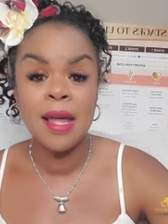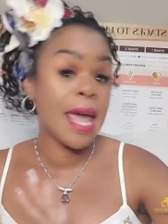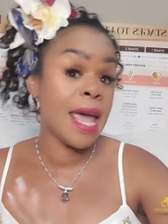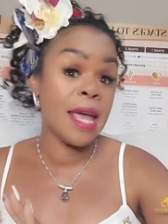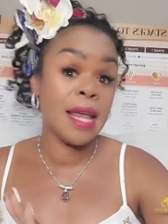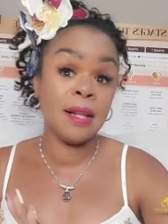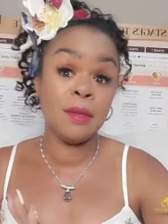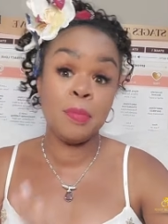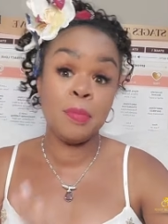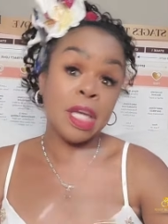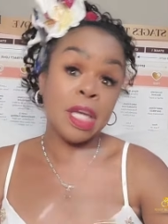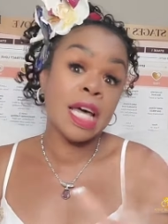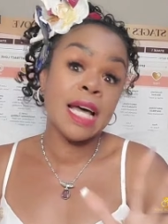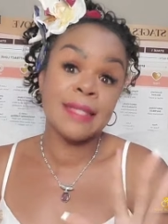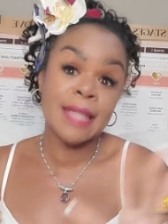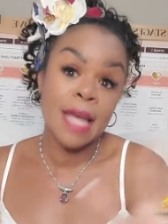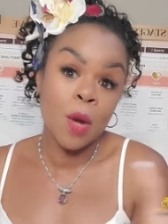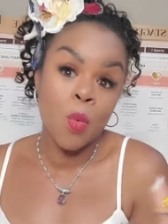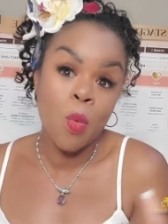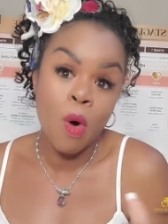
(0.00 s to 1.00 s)
and because
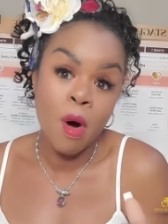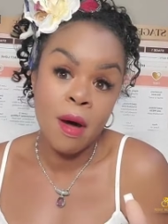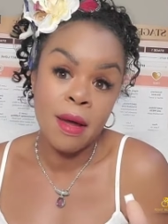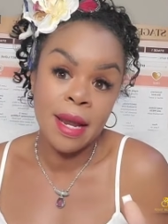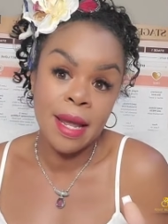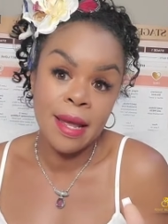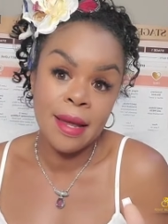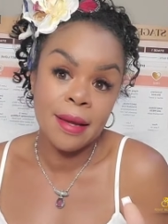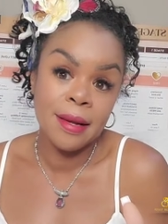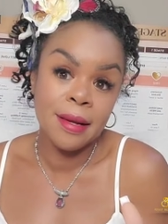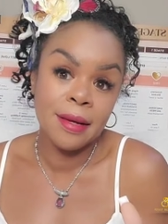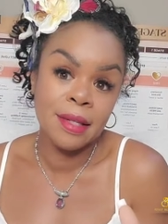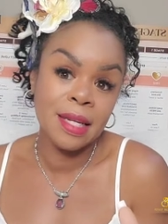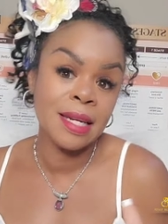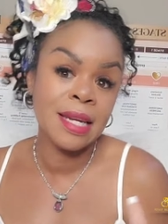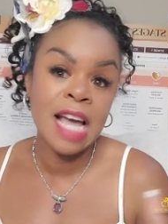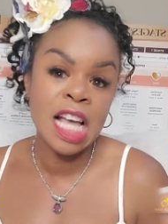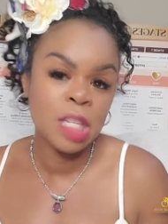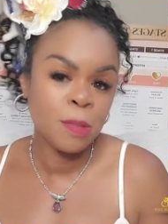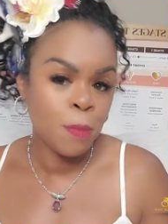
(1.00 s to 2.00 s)
they want it,
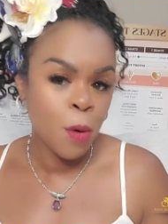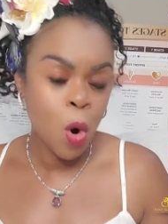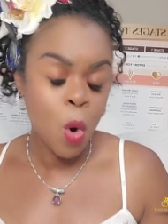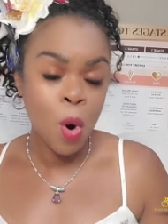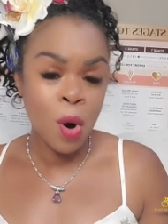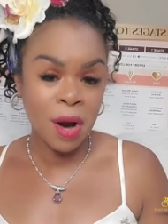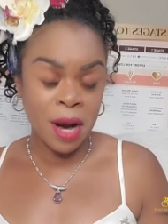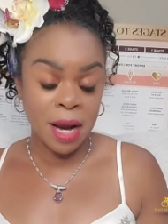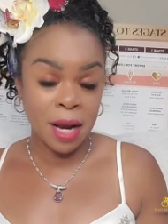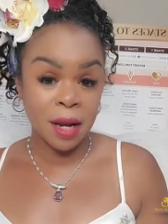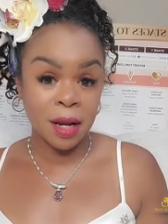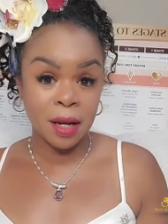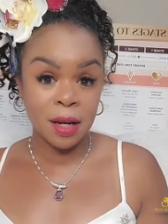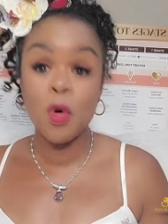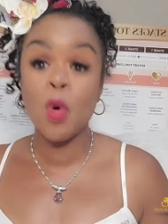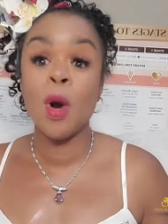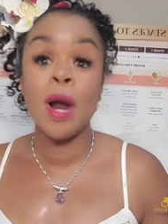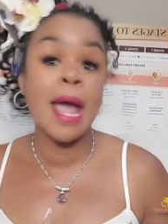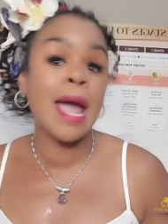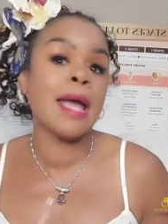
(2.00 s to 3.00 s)
then that's boring
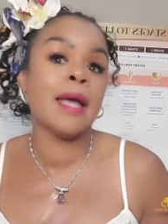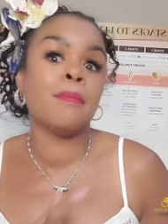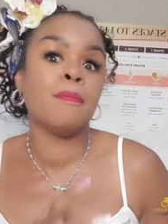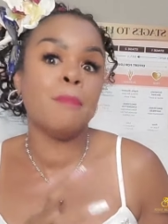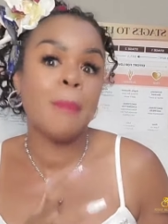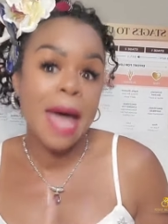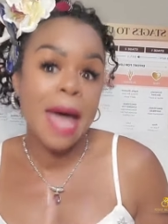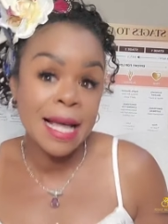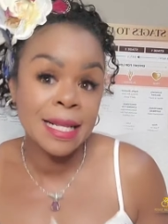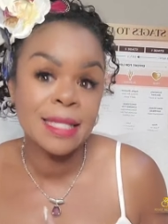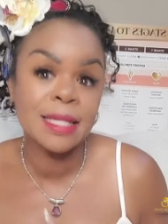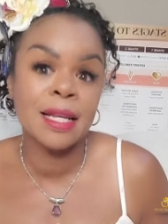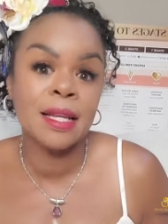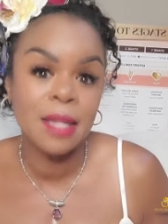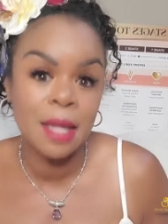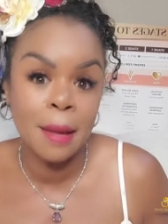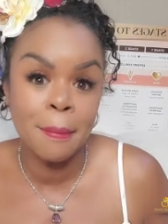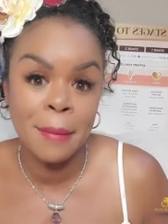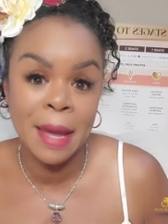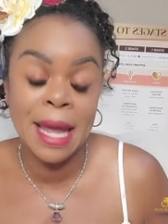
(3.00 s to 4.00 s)
for a
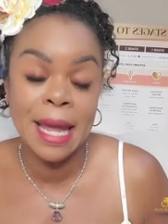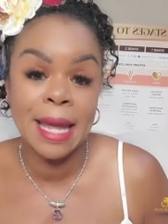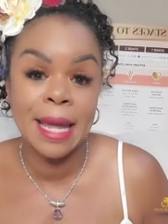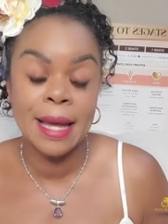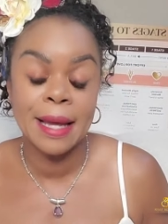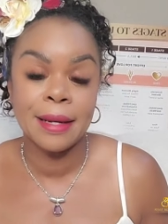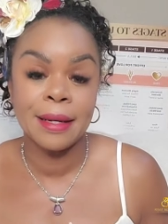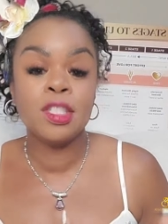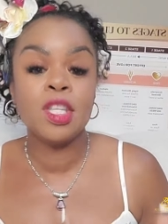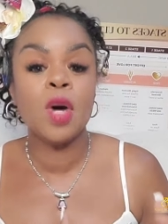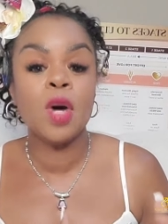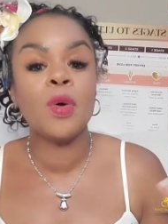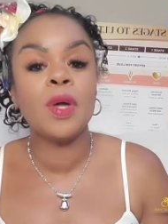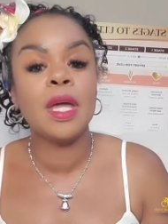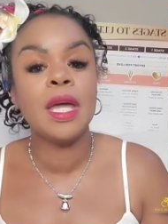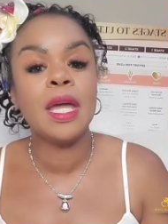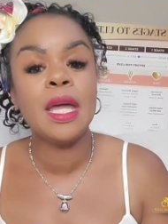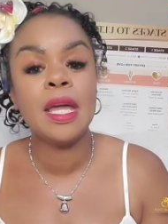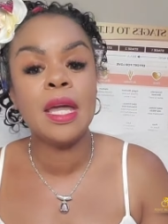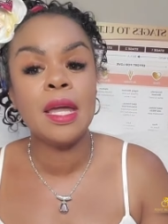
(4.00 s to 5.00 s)
masculine man. So
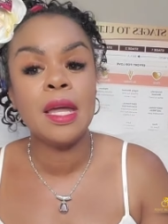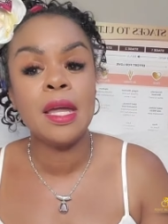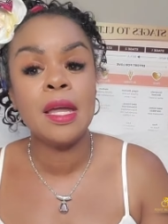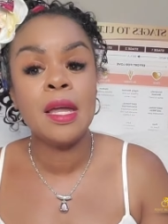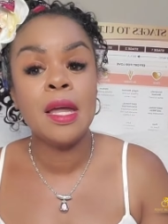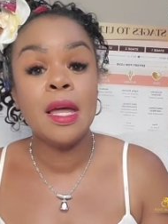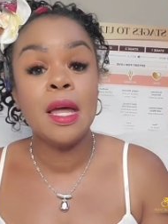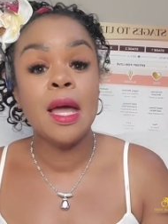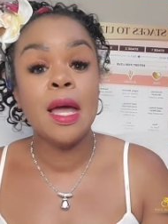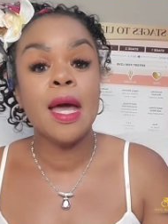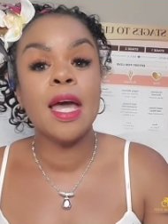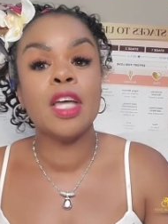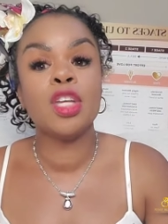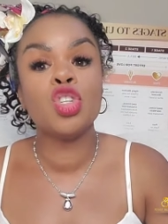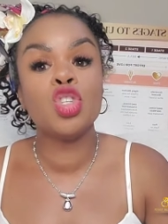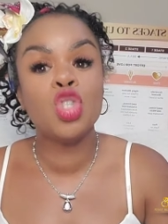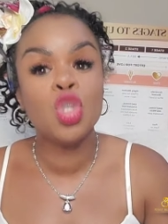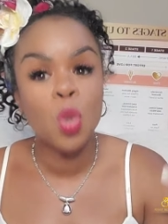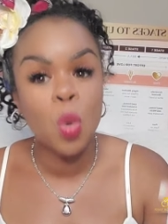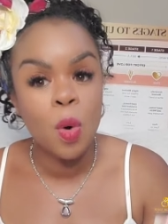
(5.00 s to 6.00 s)
he
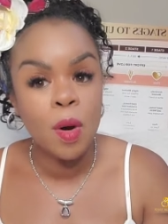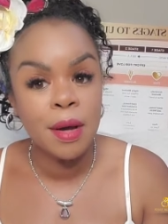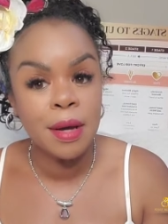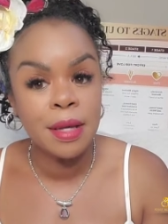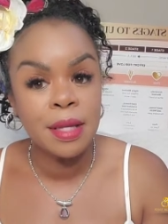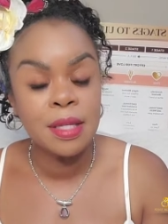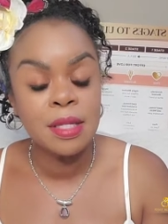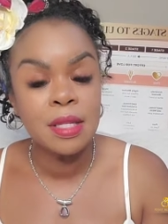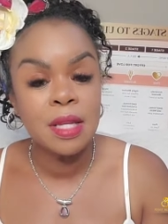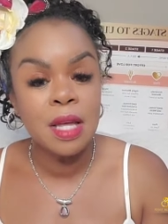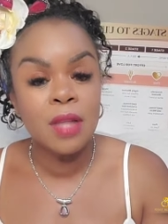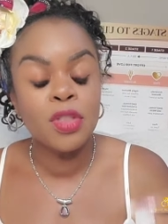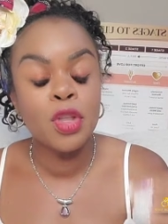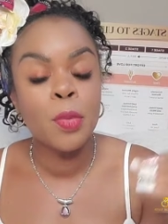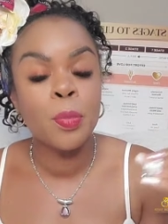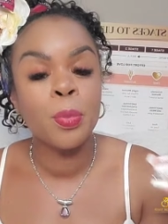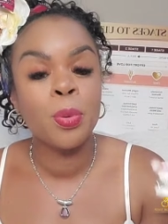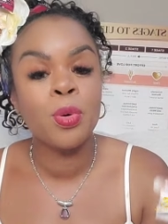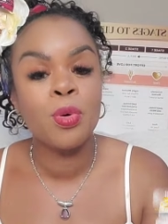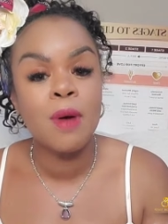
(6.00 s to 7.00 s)
enjoys the
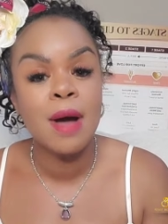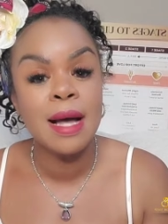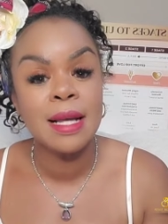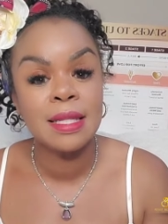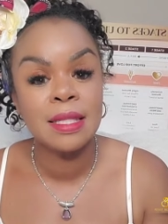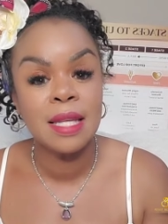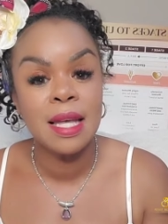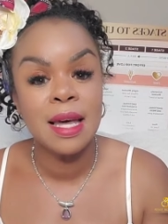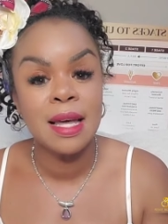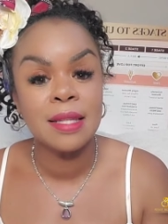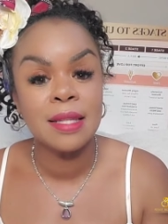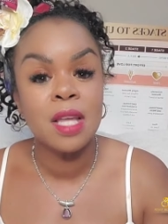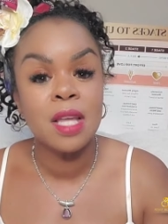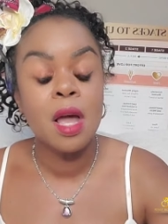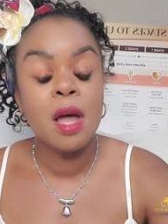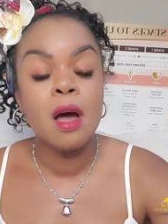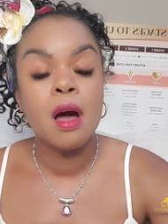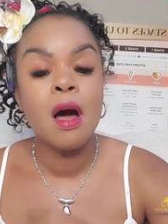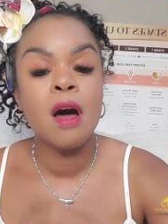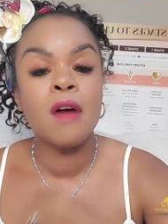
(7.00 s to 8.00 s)
process
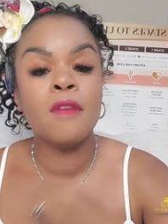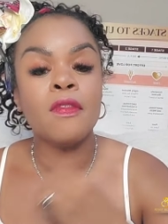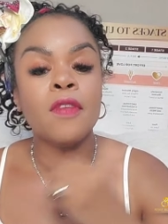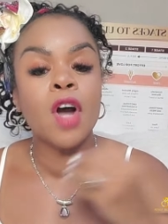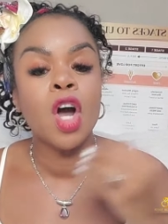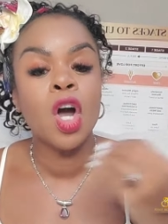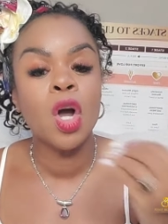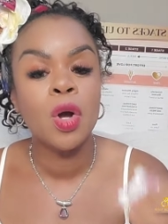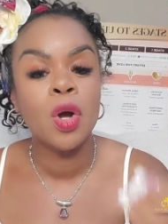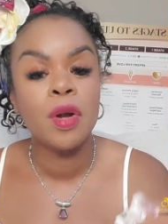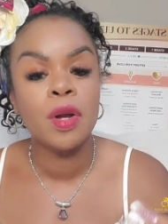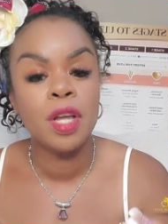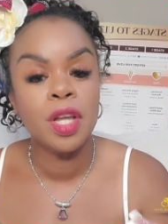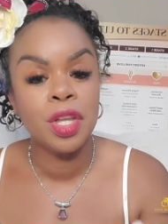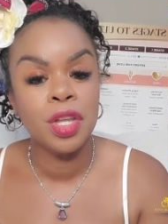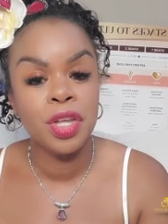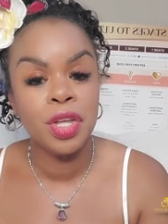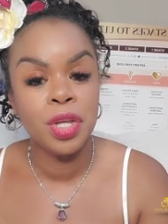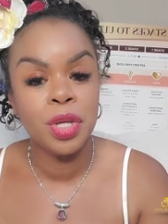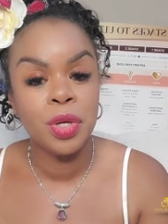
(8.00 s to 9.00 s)
of
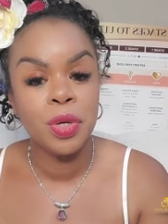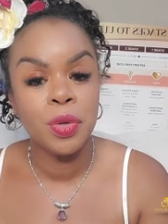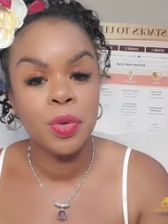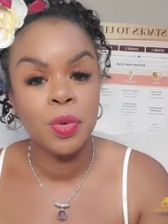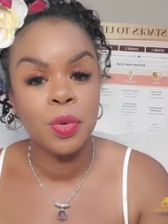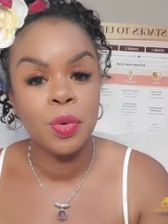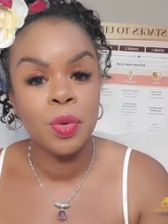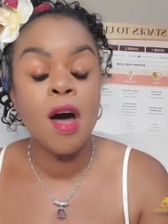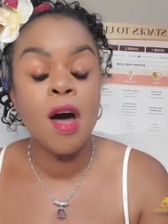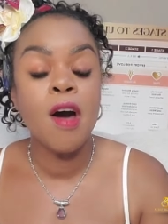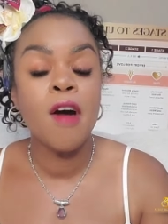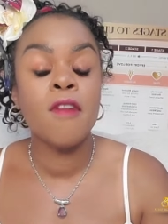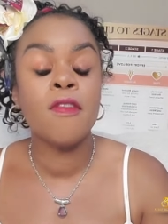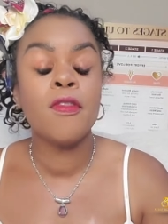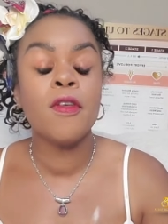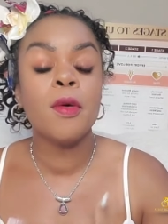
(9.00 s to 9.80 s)
earning you, of